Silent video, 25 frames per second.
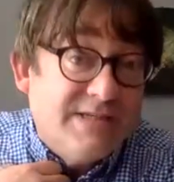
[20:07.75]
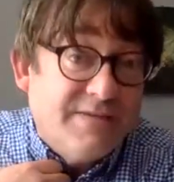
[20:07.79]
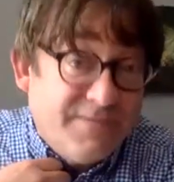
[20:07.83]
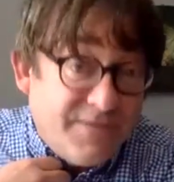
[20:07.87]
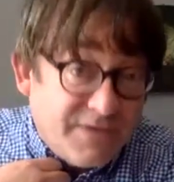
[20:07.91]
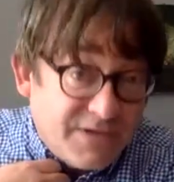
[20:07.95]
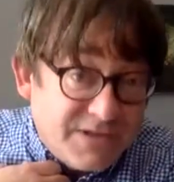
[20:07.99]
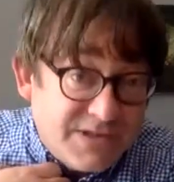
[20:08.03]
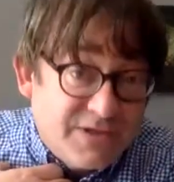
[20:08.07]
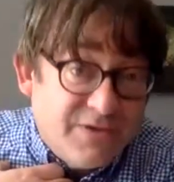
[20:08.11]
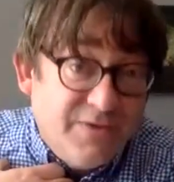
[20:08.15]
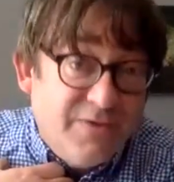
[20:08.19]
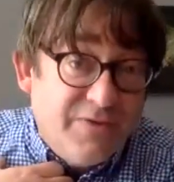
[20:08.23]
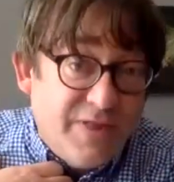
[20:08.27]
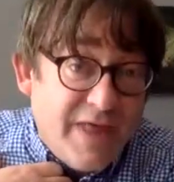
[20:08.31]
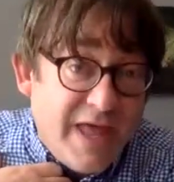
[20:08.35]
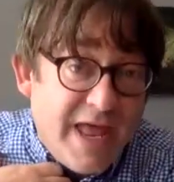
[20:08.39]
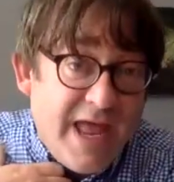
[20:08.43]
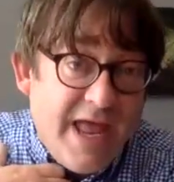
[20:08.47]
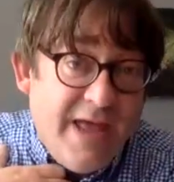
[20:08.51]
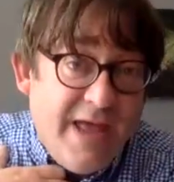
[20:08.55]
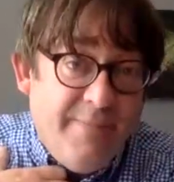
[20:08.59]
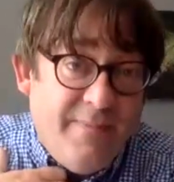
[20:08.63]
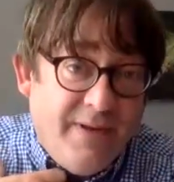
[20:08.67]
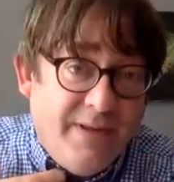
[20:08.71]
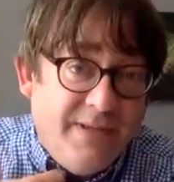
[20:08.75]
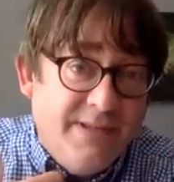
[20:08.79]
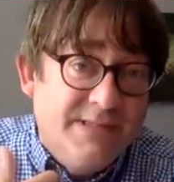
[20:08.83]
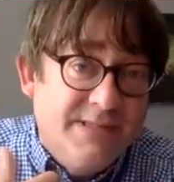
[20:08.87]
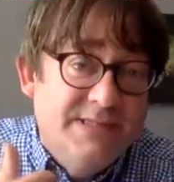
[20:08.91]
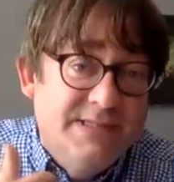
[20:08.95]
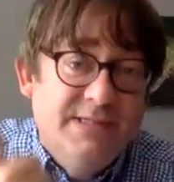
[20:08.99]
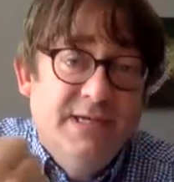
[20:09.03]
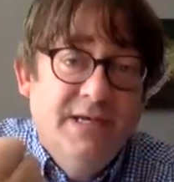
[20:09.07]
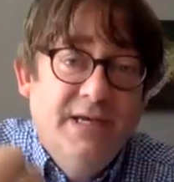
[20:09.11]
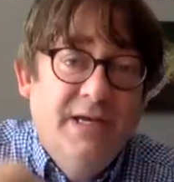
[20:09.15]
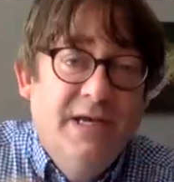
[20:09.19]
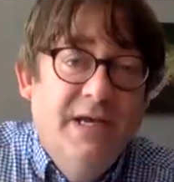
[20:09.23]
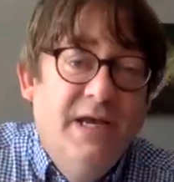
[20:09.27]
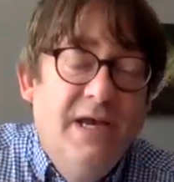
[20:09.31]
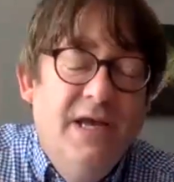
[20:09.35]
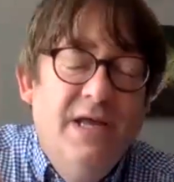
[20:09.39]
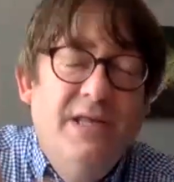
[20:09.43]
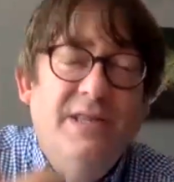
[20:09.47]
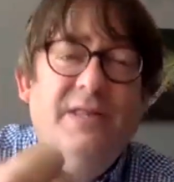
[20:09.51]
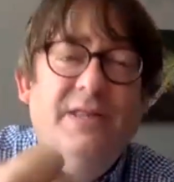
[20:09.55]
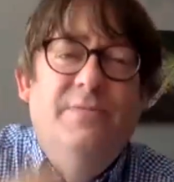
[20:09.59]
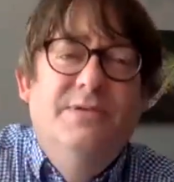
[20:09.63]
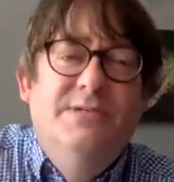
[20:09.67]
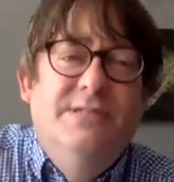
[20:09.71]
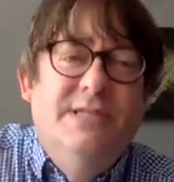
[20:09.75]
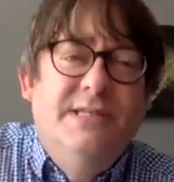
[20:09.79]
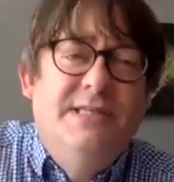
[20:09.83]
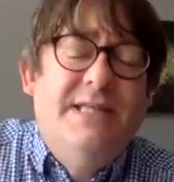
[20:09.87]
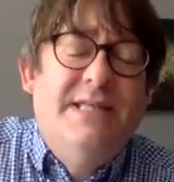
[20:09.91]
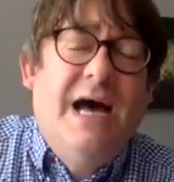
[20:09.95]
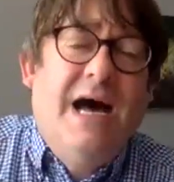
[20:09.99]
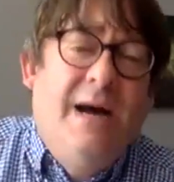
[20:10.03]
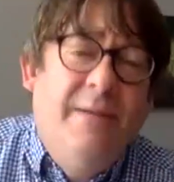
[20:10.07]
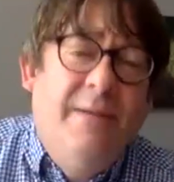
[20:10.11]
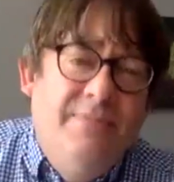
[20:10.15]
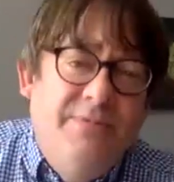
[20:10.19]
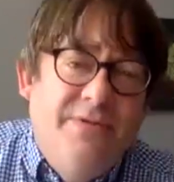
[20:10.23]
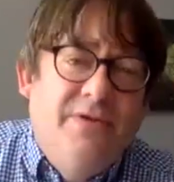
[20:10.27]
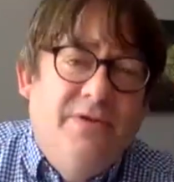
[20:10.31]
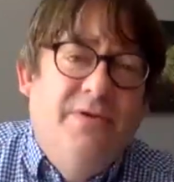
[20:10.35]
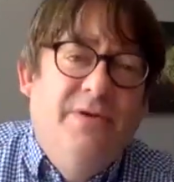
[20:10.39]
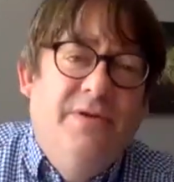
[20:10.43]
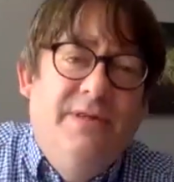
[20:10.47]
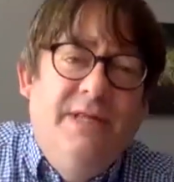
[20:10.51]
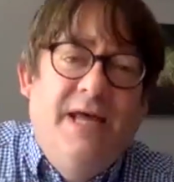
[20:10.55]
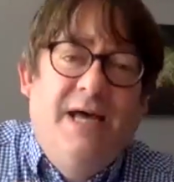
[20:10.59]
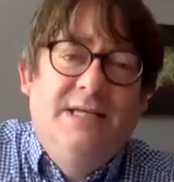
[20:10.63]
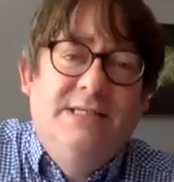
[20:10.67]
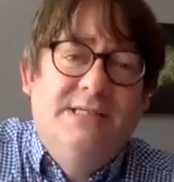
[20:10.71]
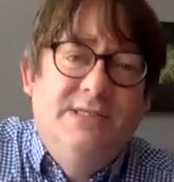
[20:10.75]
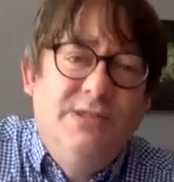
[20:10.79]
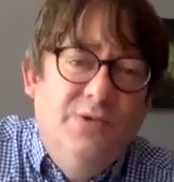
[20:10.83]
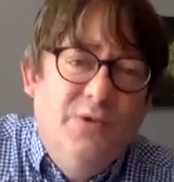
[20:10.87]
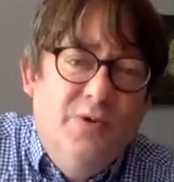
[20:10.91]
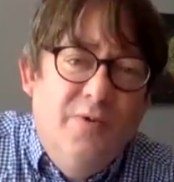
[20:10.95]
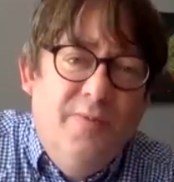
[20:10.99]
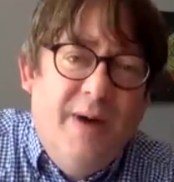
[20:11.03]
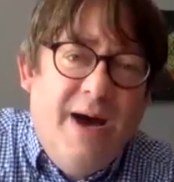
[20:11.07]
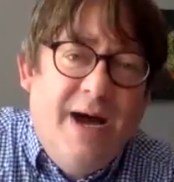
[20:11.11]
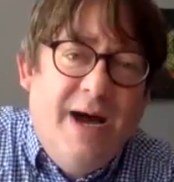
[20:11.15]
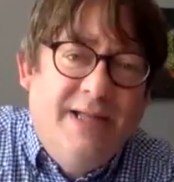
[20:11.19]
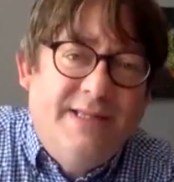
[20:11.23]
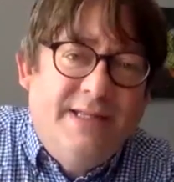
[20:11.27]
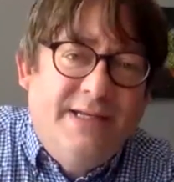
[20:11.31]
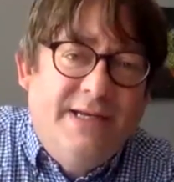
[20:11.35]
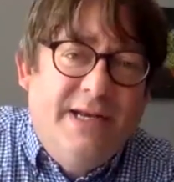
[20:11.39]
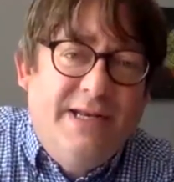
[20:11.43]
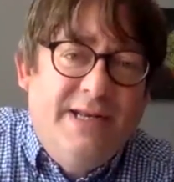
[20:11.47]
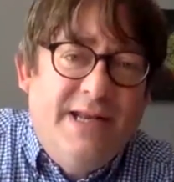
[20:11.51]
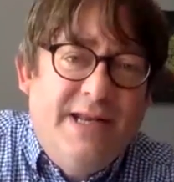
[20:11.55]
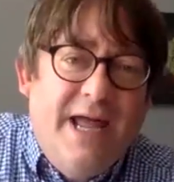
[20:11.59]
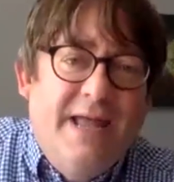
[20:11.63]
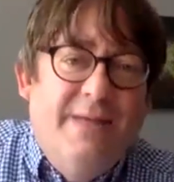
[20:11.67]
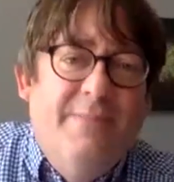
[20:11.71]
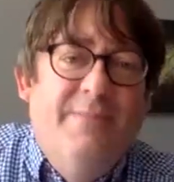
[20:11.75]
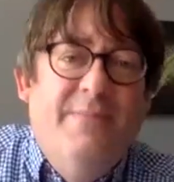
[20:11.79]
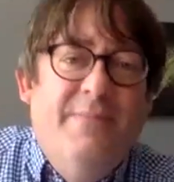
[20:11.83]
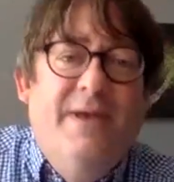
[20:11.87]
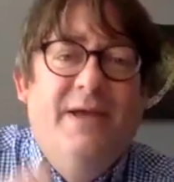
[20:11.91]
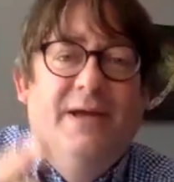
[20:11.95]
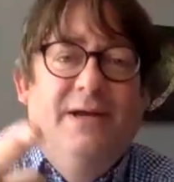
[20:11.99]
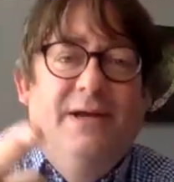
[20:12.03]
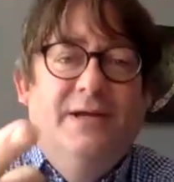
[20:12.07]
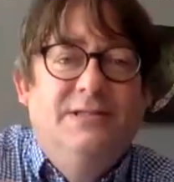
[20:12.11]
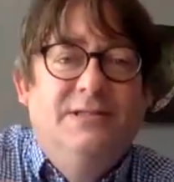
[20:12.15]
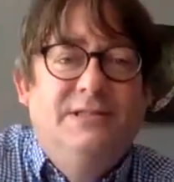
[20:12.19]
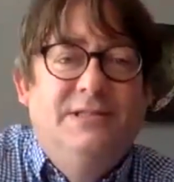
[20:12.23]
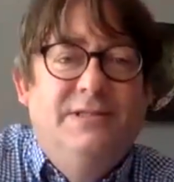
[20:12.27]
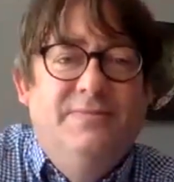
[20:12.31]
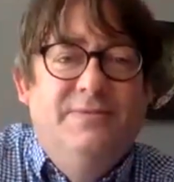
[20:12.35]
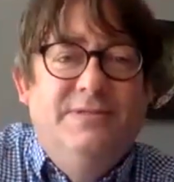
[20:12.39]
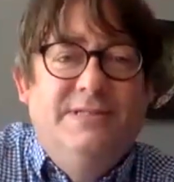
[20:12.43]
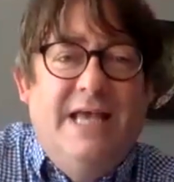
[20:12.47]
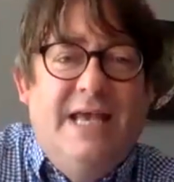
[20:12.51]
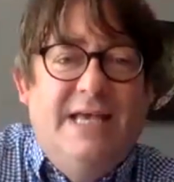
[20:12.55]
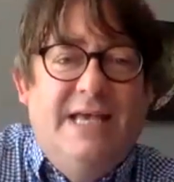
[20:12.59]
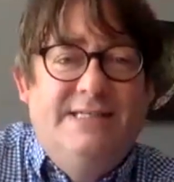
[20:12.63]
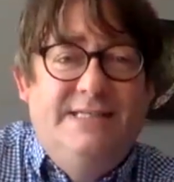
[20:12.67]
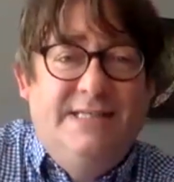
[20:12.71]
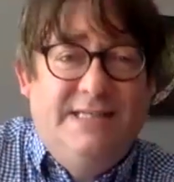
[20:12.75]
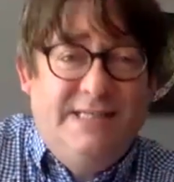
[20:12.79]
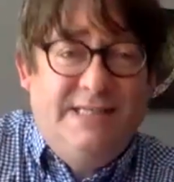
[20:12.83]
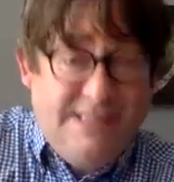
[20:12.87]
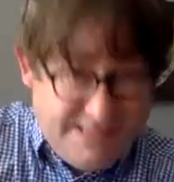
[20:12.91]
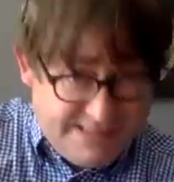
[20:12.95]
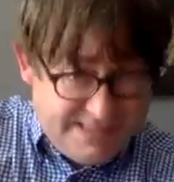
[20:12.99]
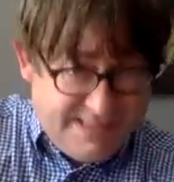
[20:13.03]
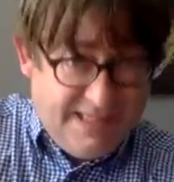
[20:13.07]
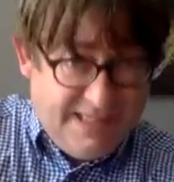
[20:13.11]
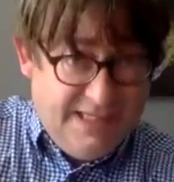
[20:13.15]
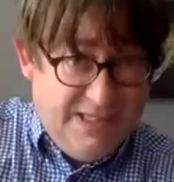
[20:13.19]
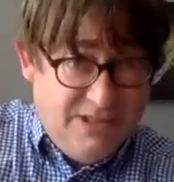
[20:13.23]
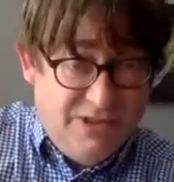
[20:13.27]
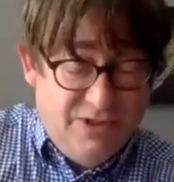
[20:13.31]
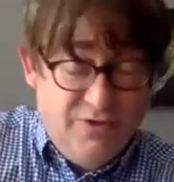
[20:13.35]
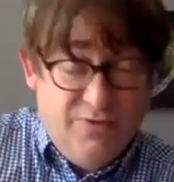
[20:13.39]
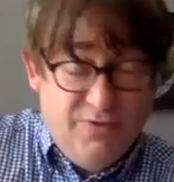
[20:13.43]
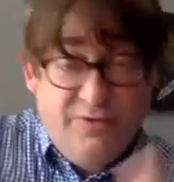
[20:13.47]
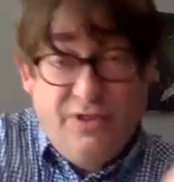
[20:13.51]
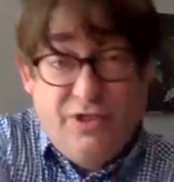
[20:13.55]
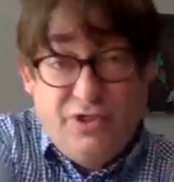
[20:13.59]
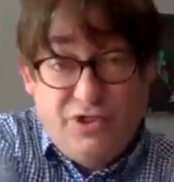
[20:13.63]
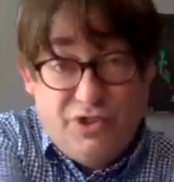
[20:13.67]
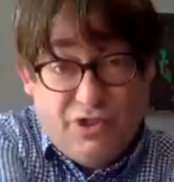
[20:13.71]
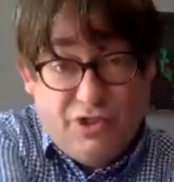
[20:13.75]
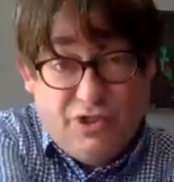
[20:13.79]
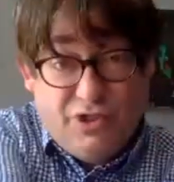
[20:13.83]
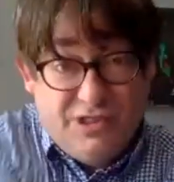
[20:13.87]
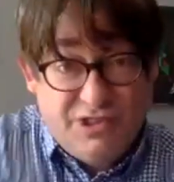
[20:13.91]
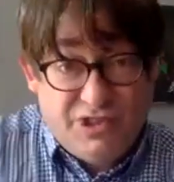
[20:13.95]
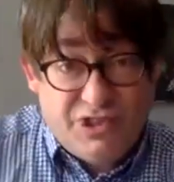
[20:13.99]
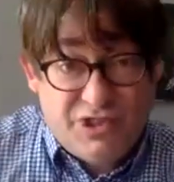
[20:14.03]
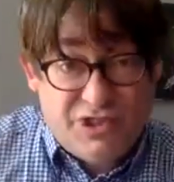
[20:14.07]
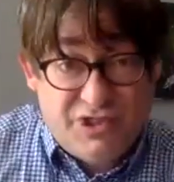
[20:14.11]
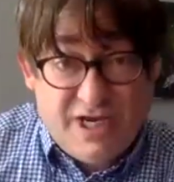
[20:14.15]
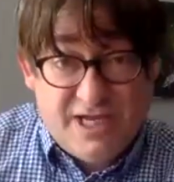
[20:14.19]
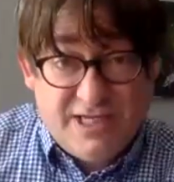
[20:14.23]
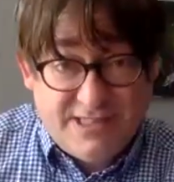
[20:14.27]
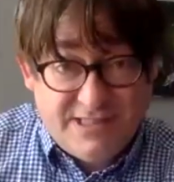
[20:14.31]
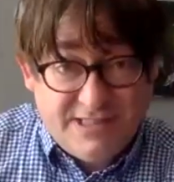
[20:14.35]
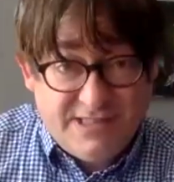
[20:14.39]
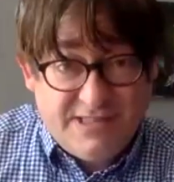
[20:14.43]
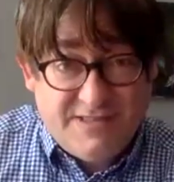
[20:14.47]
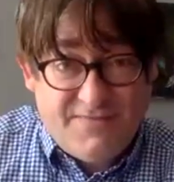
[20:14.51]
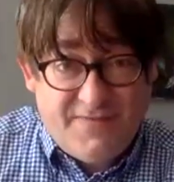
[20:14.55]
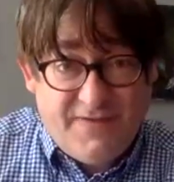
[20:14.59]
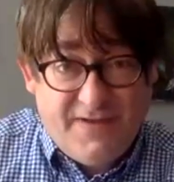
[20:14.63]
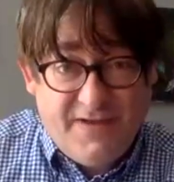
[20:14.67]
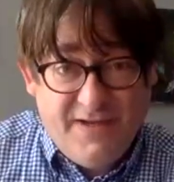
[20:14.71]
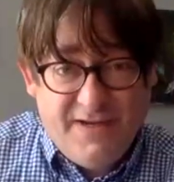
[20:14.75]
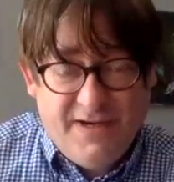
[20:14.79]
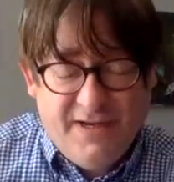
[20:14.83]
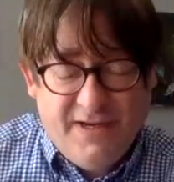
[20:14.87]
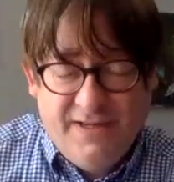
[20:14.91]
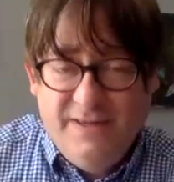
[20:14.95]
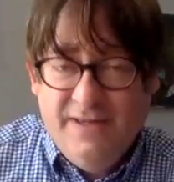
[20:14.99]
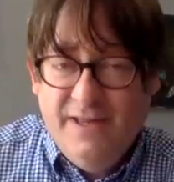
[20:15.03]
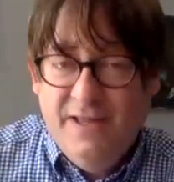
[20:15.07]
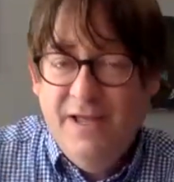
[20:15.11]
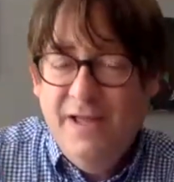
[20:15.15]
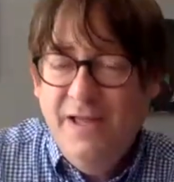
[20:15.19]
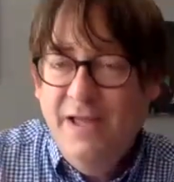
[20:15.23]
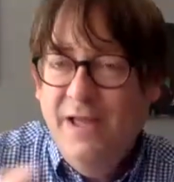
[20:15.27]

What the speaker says: I first got them, and there was a Dam doing Nas Nomad and the Nightmares. There was XTC doing the Dukes of Stratosphere, and